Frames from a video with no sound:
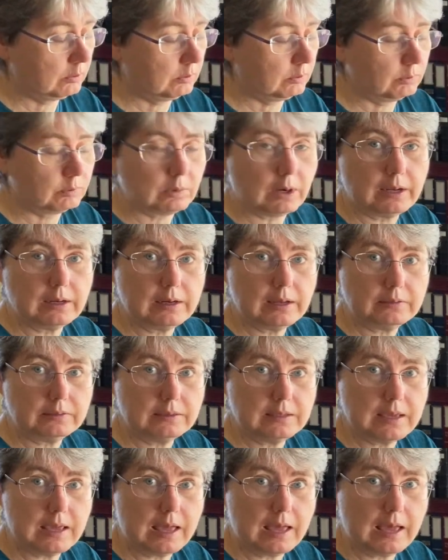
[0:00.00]
right at
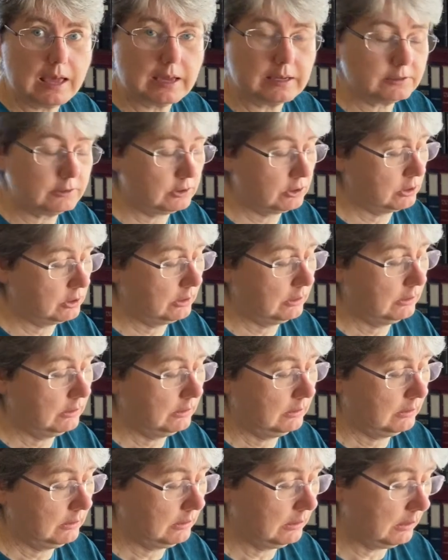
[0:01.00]
the edge
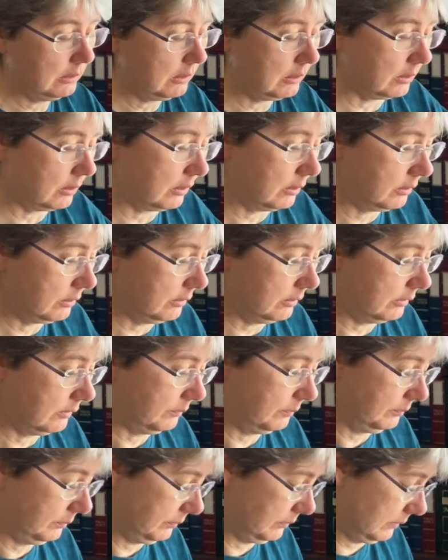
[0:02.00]
here.
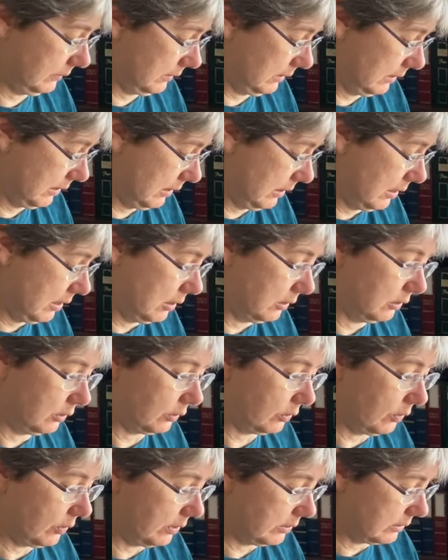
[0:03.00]
You're
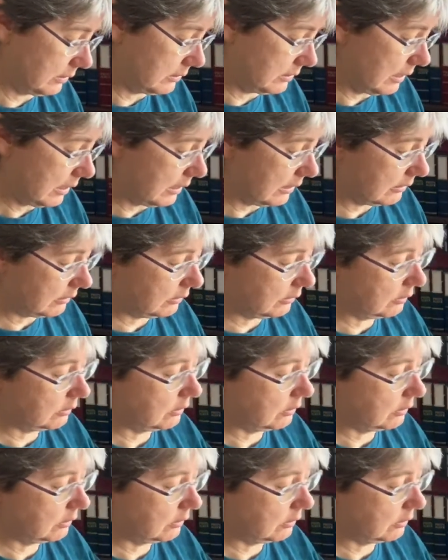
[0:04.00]
going to take